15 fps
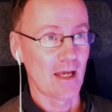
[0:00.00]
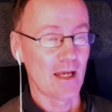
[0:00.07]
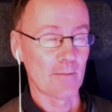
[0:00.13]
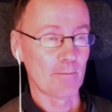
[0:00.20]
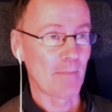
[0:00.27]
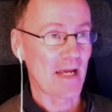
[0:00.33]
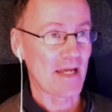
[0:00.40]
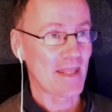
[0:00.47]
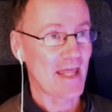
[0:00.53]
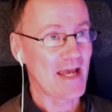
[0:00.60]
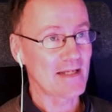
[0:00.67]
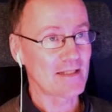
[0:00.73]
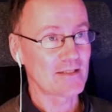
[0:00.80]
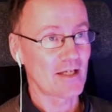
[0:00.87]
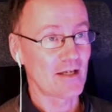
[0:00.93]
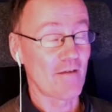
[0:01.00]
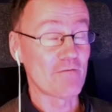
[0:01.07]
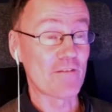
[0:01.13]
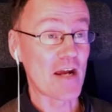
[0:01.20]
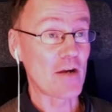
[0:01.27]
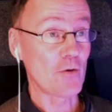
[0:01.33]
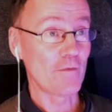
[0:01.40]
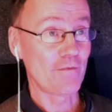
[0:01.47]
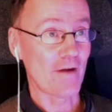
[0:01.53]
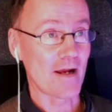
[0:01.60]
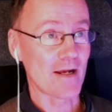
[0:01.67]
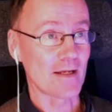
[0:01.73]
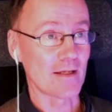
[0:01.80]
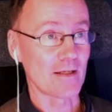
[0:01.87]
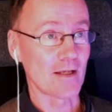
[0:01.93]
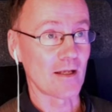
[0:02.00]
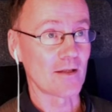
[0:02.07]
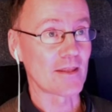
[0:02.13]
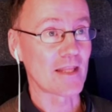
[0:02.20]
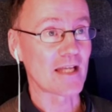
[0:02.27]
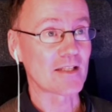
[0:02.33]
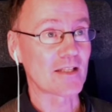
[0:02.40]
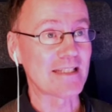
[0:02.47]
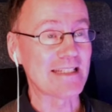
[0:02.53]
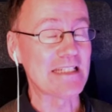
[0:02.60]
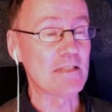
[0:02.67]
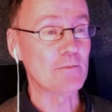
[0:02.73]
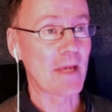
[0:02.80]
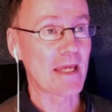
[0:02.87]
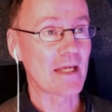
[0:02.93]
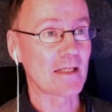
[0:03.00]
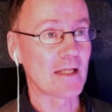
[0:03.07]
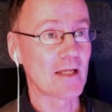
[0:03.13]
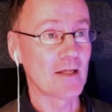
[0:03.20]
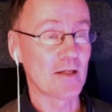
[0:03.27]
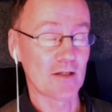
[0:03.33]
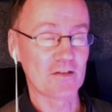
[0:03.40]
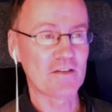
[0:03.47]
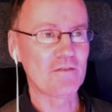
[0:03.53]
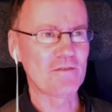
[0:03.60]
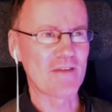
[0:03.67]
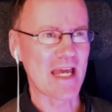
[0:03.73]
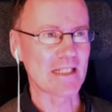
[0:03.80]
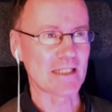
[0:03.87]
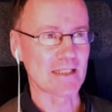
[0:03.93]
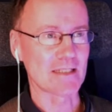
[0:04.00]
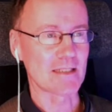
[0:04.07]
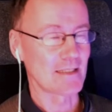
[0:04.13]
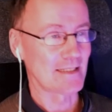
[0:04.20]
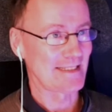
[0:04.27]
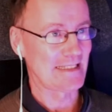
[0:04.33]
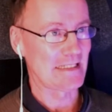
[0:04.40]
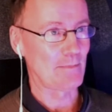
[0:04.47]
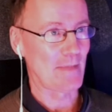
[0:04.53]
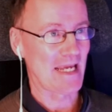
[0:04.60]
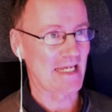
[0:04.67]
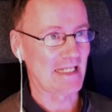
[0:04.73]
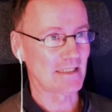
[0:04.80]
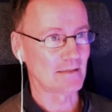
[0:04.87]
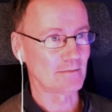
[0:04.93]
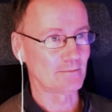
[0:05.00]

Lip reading: and by that verifying that the email is a valid email.